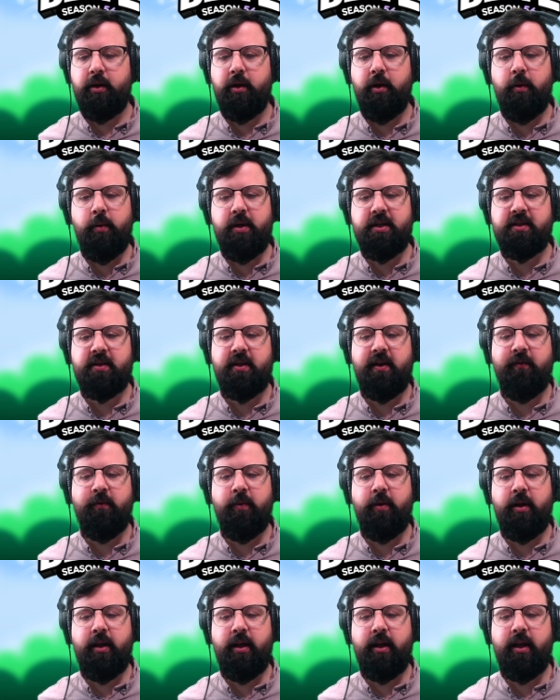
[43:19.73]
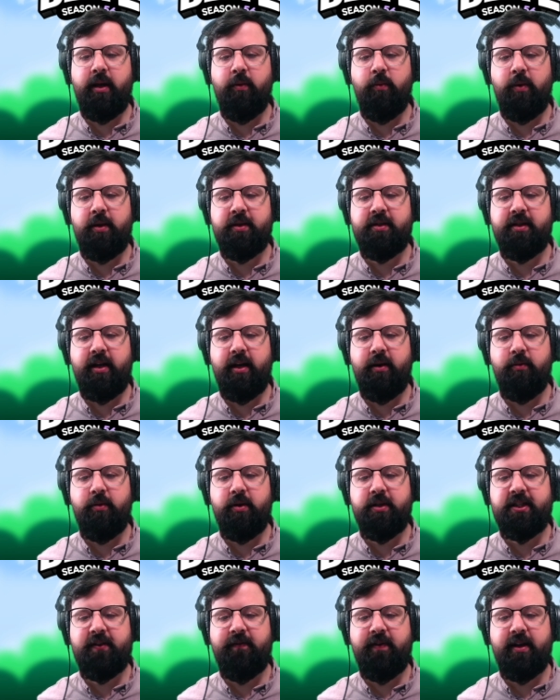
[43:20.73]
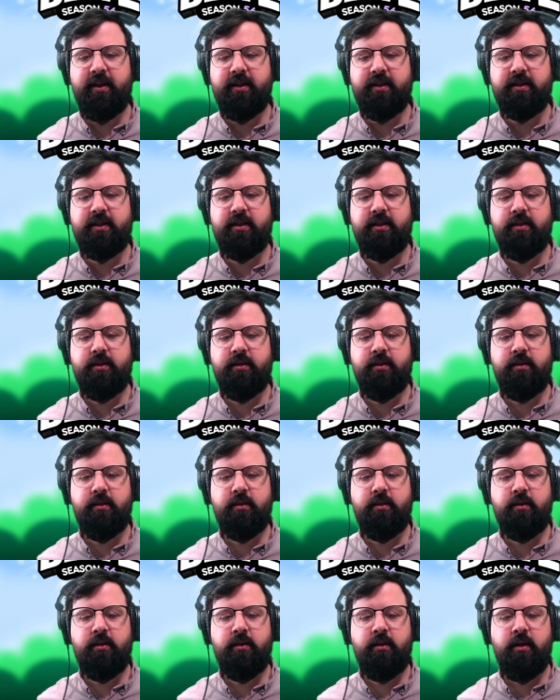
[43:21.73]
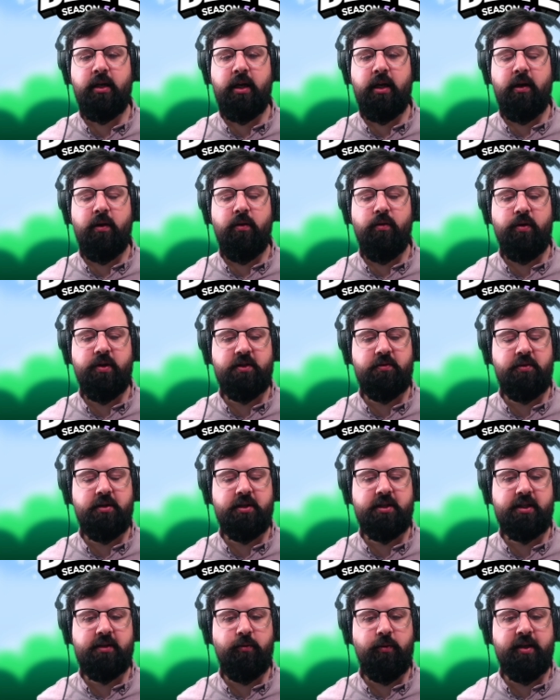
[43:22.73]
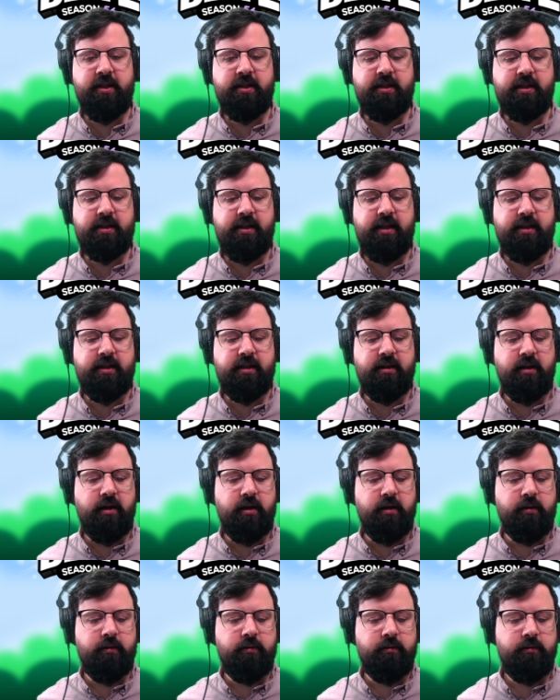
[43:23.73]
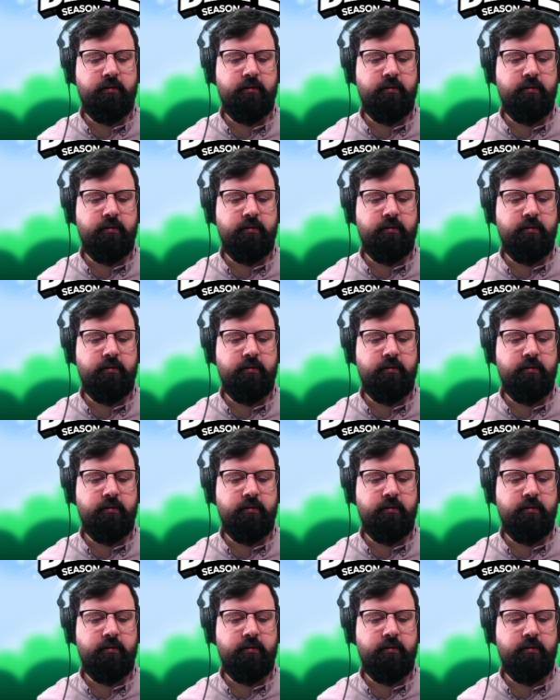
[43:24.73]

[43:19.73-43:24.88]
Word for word: Go Risk, everyone. Uh, once again, Risk fans. Once Risk wins the season, though,